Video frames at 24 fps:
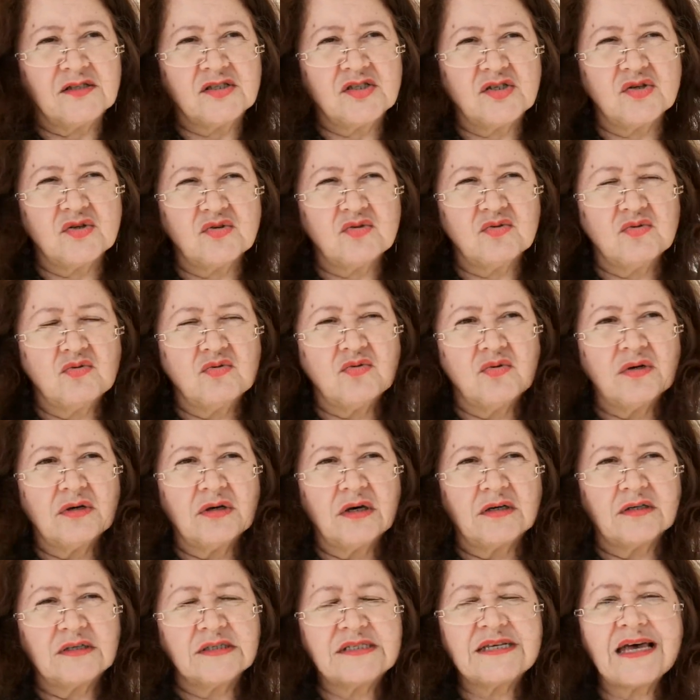to
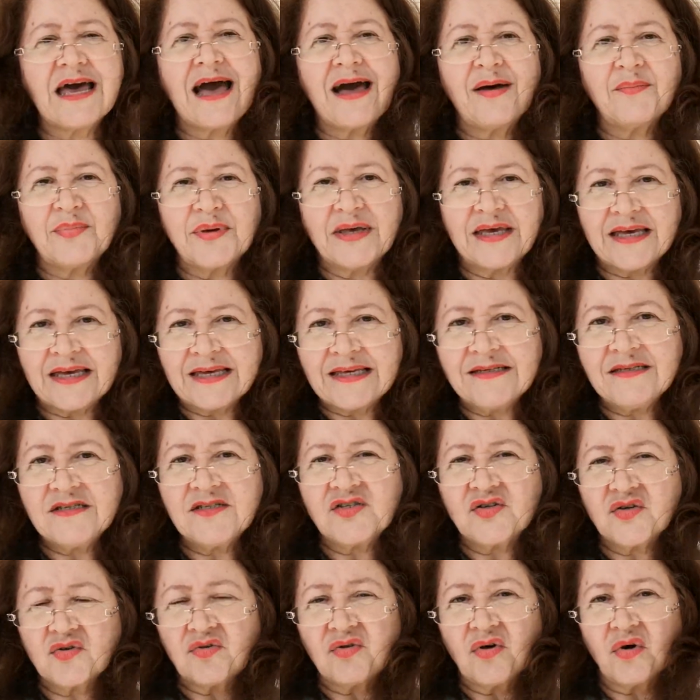tap
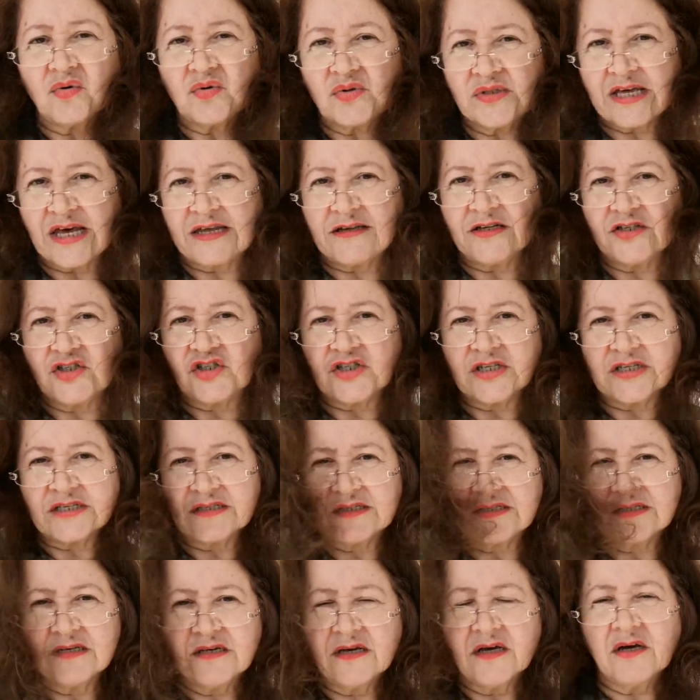into those
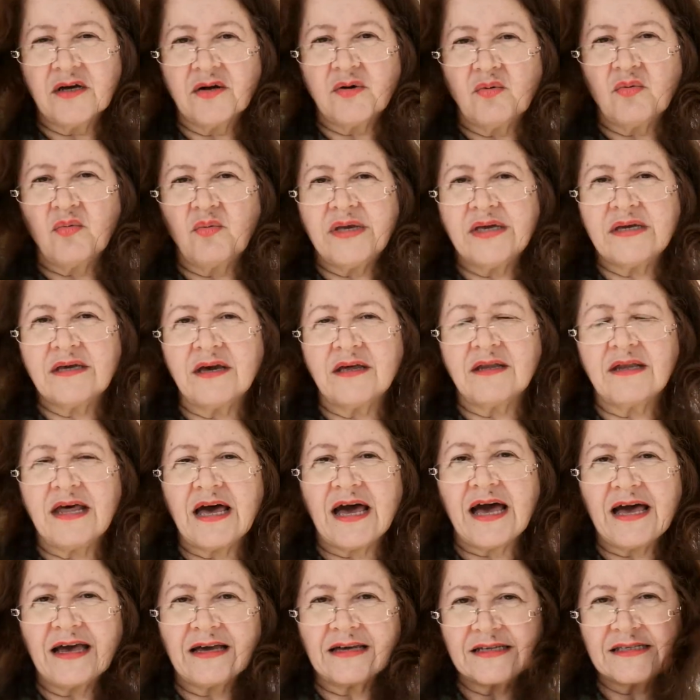energies, we can
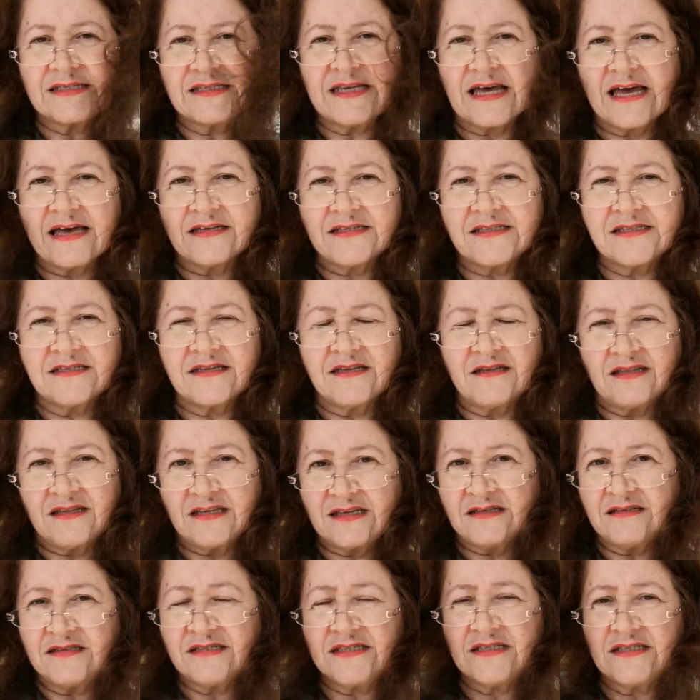access
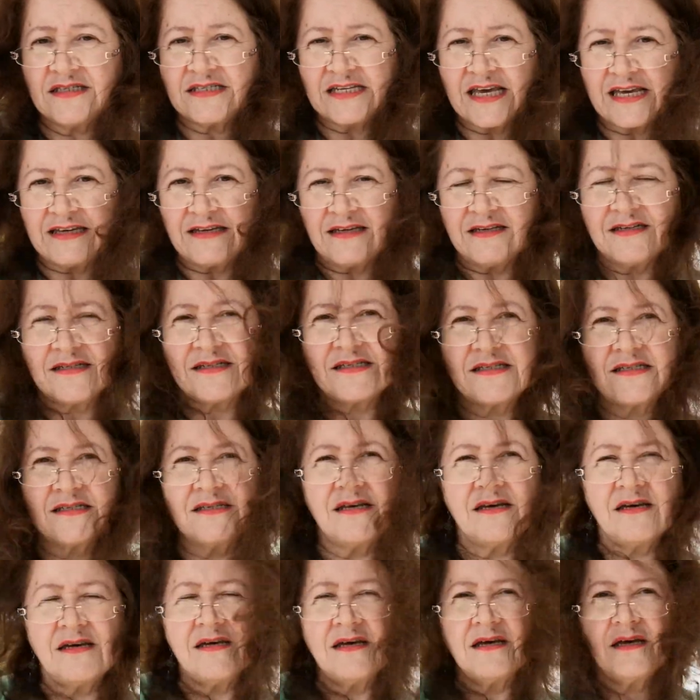these states
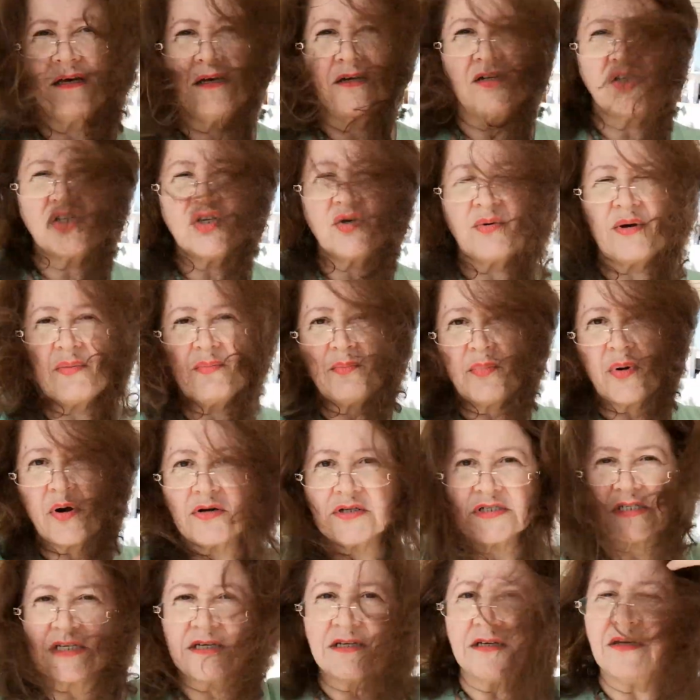to
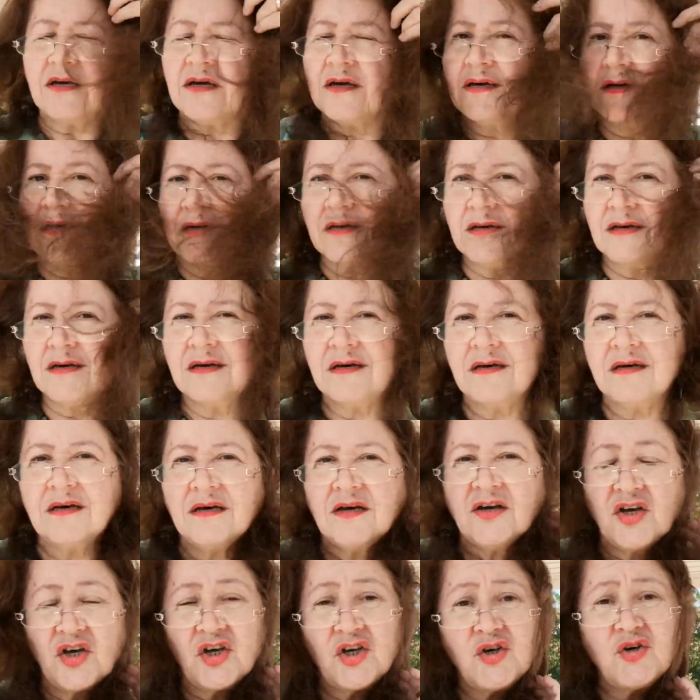embody
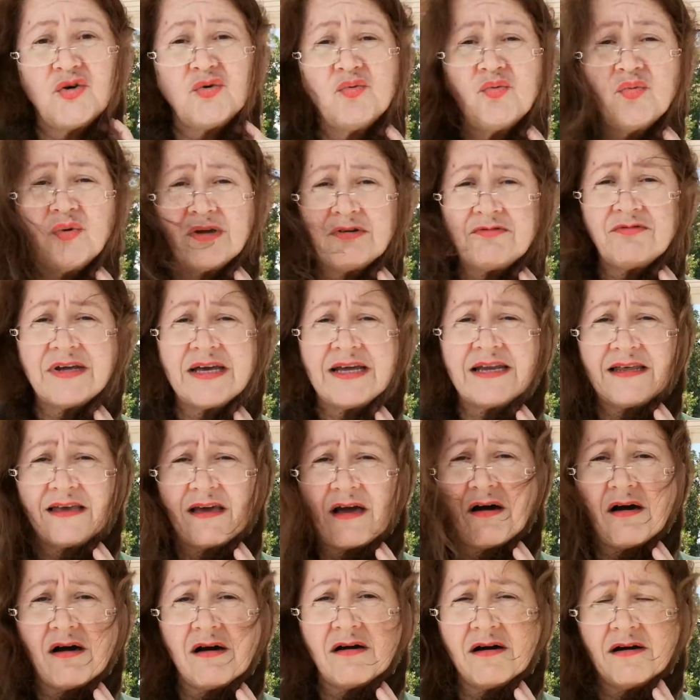who we really
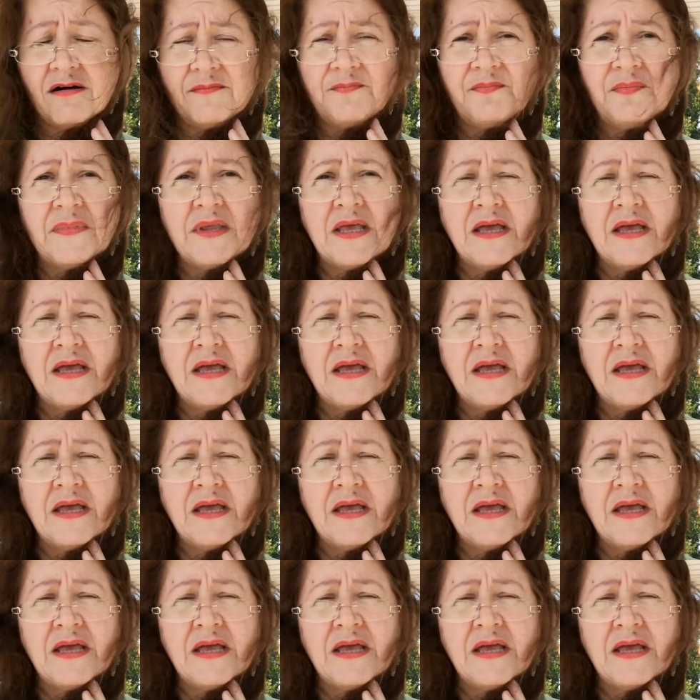are.